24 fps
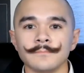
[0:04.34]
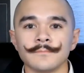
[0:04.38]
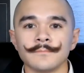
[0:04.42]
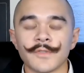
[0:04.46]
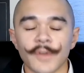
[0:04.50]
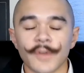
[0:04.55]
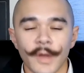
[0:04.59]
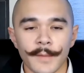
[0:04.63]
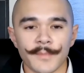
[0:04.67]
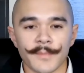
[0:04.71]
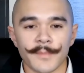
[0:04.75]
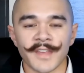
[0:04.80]

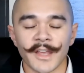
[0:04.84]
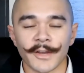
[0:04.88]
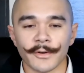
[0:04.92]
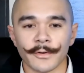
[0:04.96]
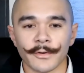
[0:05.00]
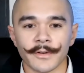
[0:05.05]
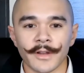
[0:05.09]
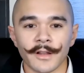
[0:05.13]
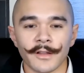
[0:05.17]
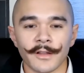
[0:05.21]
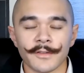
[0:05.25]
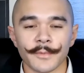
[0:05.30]
I'm
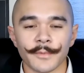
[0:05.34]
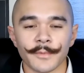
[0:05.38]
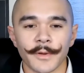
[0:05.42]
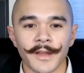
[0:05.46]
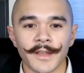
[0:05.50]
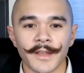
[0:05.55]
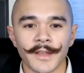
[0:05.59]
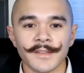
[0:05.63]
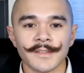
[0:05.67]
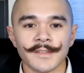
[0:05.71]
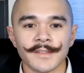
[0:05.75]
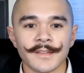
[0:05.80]
Xander DeLos
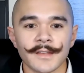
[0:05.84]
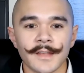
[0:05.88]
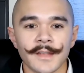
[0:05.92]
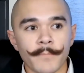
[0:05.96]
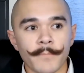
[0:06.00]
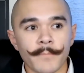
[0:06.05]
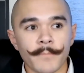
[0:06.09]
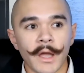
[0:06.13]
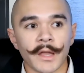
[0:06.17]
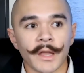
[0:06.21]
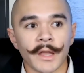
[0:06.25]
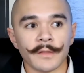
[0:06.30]
Reyes.
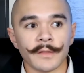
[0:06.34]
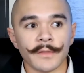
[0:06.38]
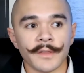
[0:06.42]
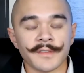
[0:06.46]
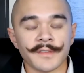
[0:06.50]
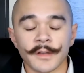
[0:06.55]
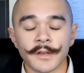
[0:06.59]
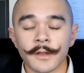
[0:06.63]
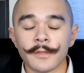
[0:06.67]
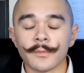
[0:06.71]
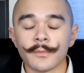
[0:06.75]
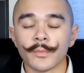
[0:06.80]
I
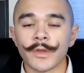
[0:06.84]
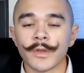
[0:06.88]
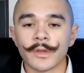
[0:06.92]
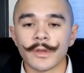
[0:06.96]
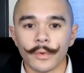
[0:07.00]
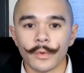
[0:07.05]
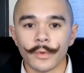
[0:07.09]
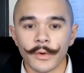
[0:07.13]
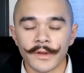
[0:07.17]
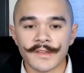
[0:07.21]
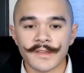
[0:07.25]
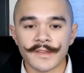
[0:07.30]
enlisted in the Marine
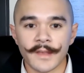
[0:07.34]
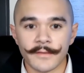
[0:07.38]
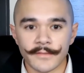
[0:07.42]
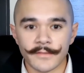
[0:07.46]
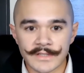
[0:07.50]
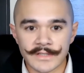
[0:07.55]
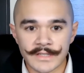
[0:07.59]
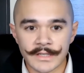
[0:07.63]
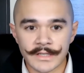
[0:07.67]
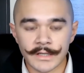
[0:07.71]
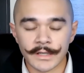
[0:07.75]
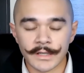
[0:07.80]
Corps at
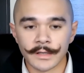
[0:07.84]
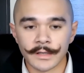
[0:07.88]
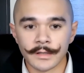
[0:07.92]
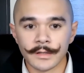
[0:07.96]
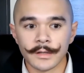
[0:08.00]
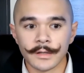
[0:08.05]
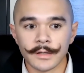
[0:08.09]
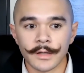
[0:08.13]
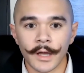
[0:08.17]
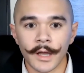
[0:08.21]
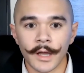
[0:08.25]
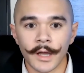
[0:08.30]
17.
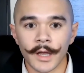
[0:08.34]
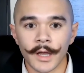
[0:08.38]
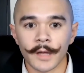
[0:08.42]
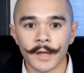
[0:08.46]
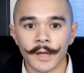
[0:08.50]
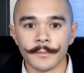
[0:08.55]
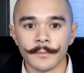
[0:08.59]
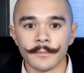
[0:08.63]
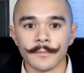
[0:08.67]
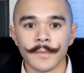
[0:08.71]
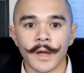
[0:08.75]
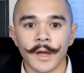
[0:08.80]

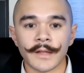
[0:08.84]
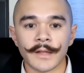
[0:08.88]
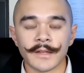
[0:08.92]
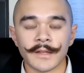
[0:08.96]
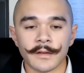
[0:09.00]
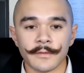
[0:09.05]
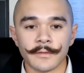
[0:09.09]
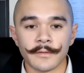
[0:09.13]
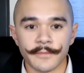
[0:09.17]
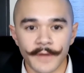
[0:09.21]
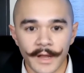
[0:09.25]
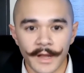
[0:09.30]
Um, I did
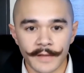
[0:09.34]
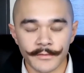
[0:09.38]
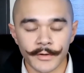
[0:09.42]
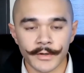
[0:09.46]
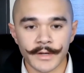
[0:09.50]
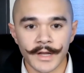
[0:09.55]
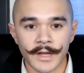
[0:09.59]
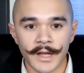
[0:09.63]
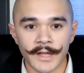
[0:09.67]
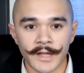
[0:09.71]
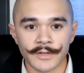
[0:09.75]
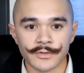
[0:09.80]
a five year
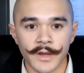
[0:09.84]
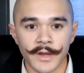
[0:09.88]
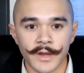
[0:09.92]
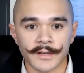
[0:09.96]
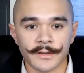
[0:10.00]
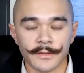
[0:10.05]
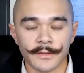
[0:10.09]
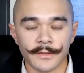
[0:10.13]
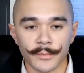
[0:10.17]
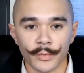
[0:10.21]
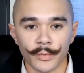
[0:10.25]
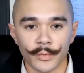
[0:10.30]

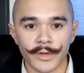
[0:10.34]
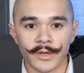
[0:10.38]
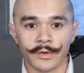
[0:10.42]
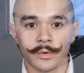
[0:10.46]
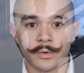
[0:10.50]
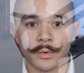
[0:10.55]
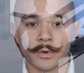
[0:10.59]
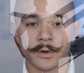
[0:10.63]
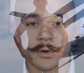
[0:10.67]
contract in the Marine Corps